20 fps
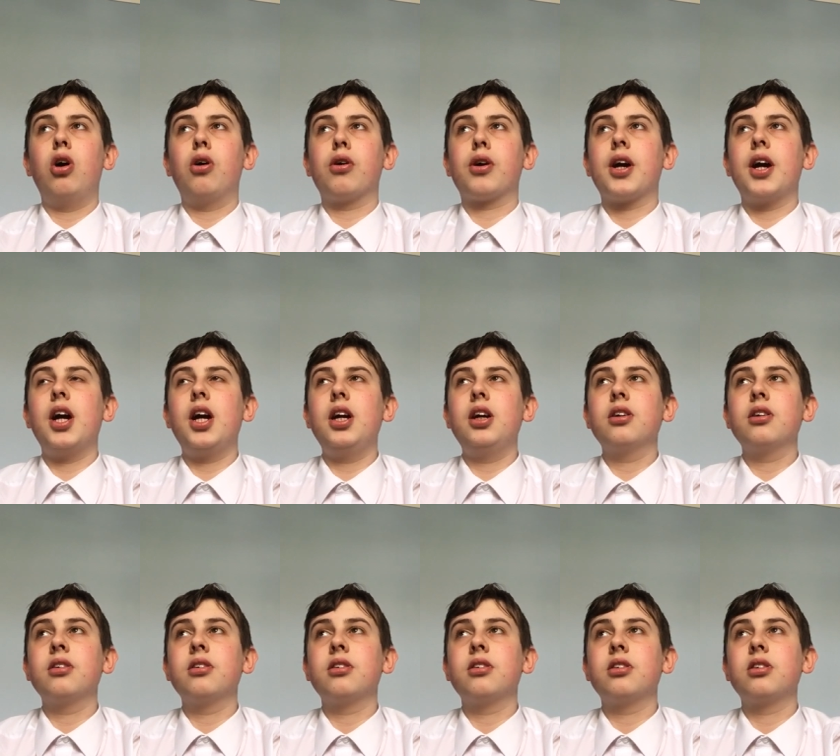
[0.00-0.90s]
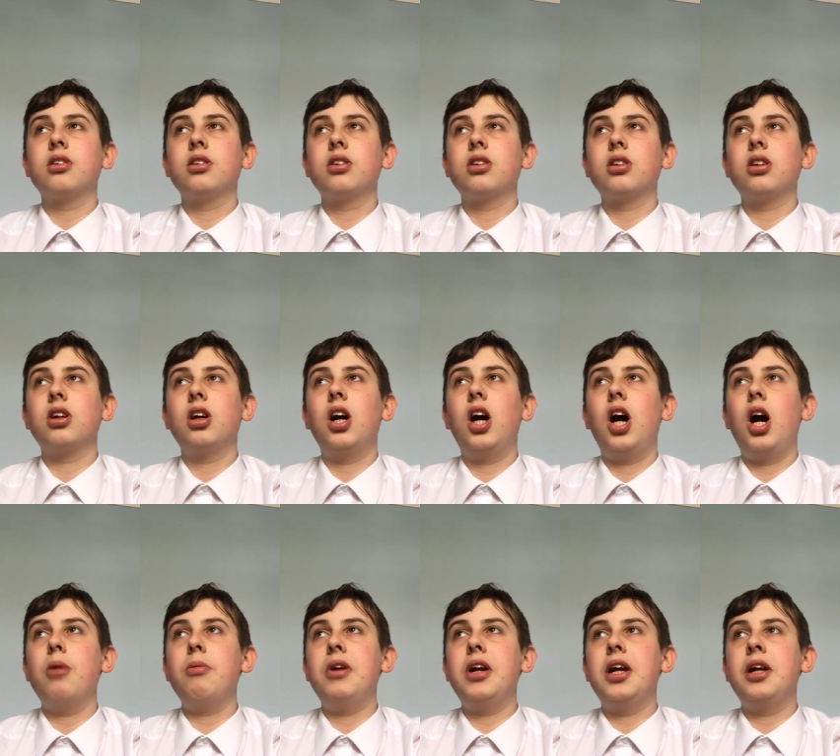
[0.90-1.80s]
Okay.
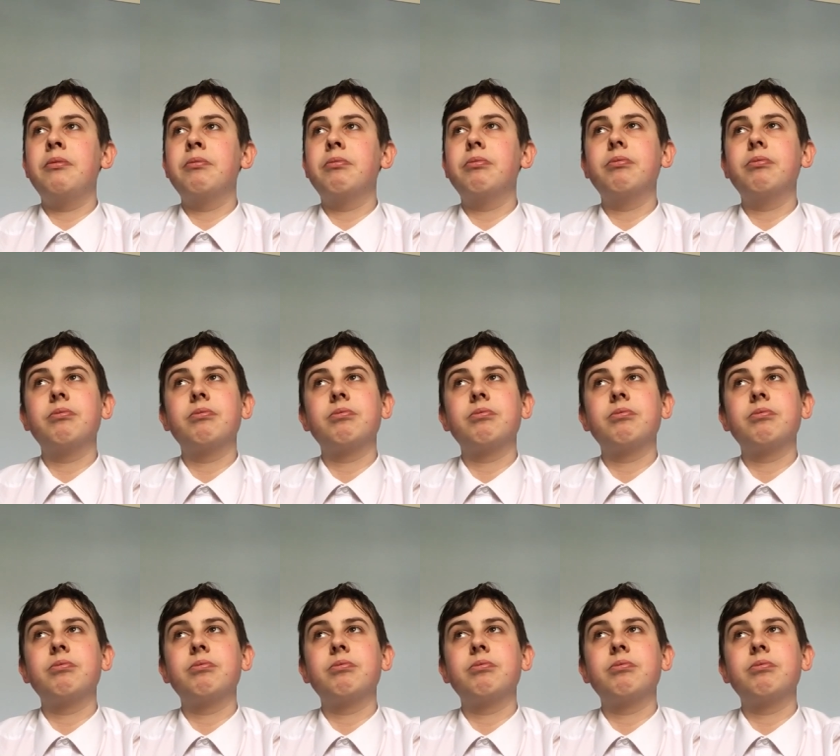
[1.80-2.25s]
I mean,